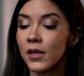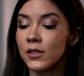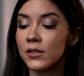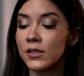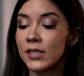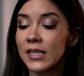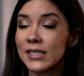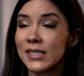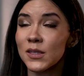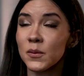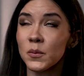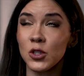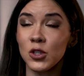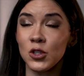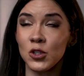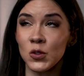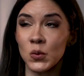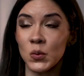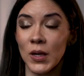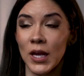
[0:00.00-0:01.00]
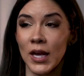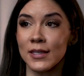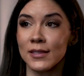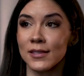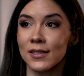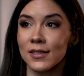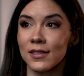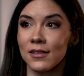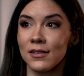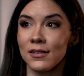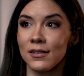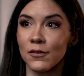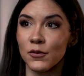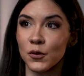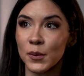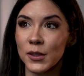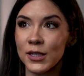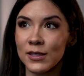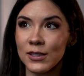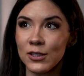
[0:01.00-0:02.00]
You take someone who has
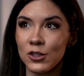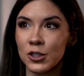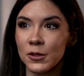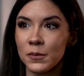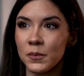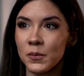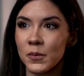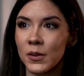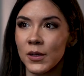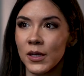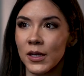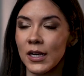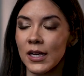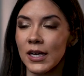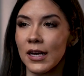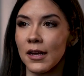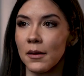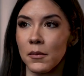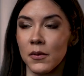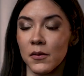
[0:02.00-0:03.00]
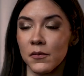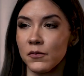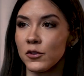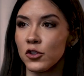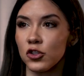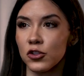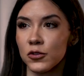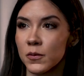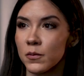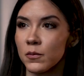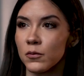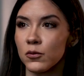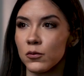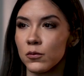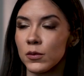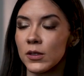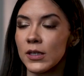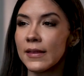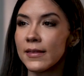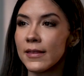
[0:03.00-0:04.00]
never been in the gym, just
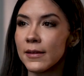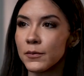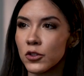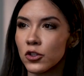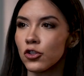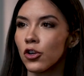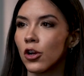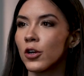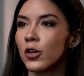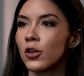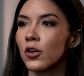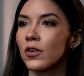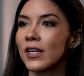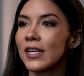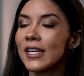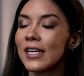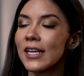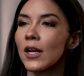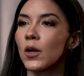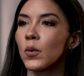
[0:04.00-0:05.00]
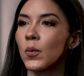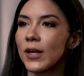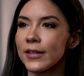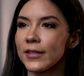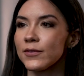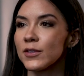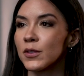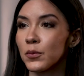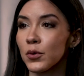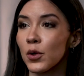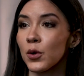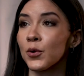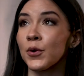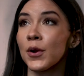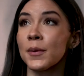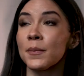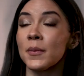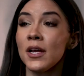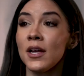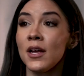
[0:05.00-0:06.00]
get them started on any kind of weightlifting
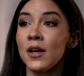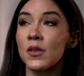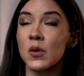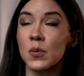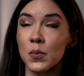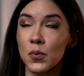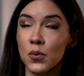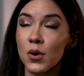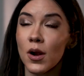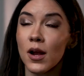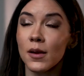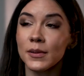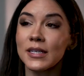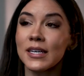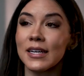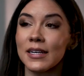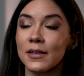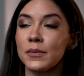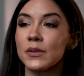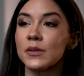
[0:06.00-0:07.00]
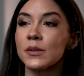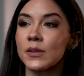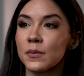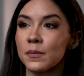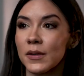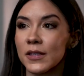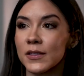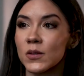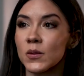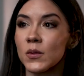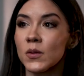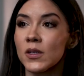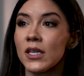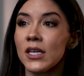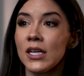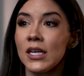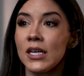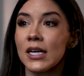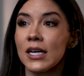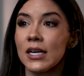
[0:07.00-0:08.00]
program. They're probably going to build muscle,
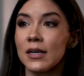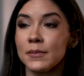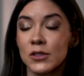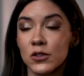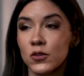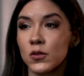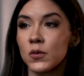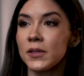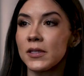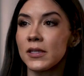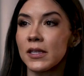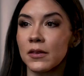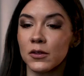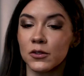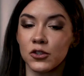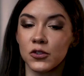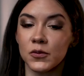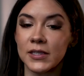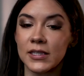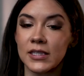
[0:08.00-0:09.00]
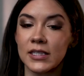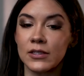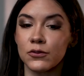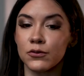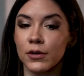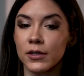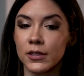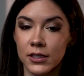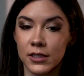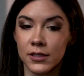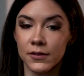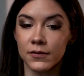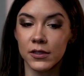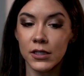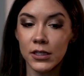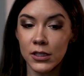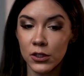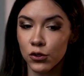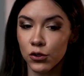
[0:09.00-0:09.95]
assuming that they're doing things relatively